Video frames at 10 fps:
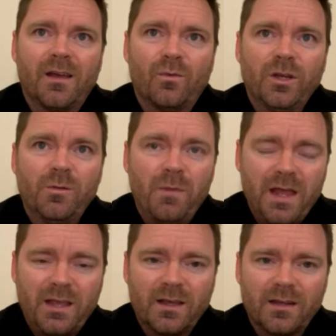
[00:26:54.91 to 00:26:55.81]
when you
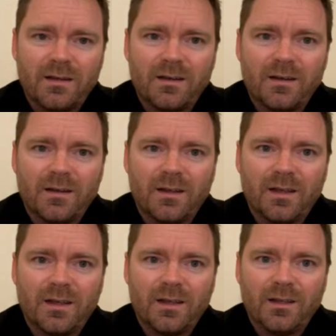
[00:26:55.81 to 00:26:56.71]
make it,
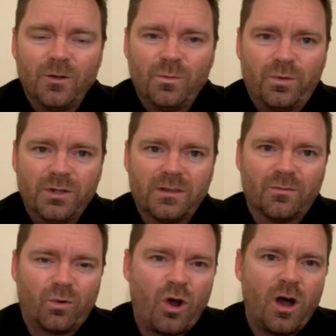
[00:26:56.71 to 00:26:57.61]
you put the
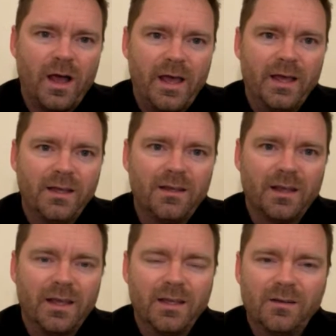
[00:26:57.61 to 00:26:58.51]
raw egg
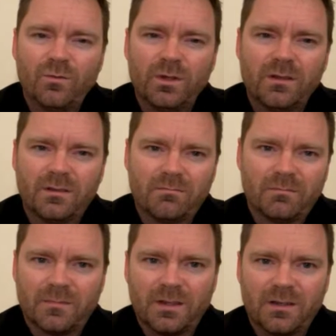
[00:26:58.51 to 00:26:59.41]
in with
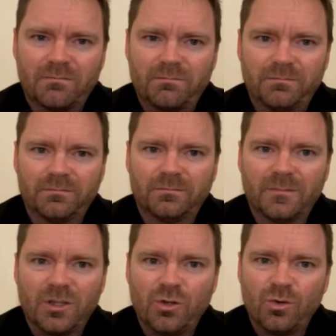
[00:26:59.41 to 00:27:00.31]
the
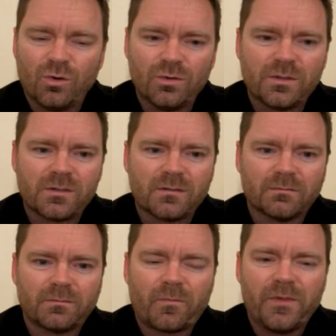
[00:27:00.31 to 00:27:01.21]
noodles,
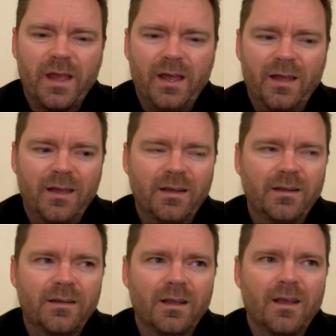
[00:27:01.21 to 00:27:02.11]

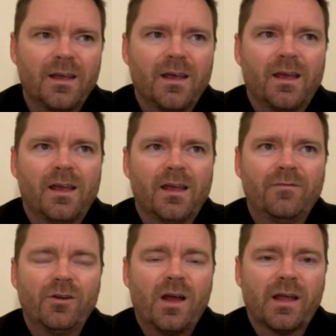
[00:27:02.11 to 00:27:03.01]
and
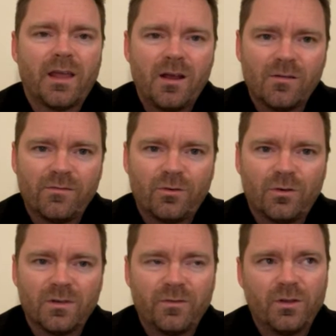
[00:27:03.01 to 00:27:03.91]
if you're not
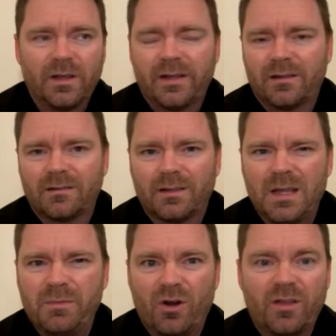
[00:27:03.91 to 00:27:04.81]
careful, if you like
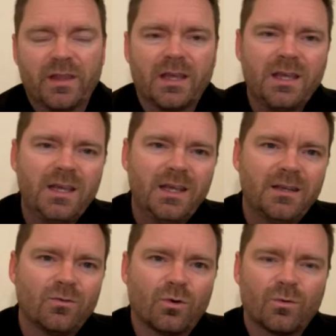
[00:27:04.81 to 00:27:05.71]
keep it on the
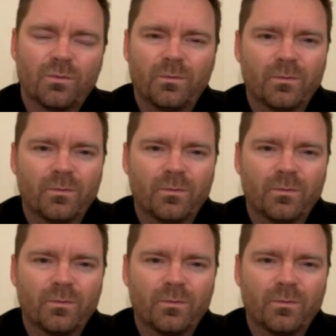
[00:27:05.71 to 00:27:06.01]
heat or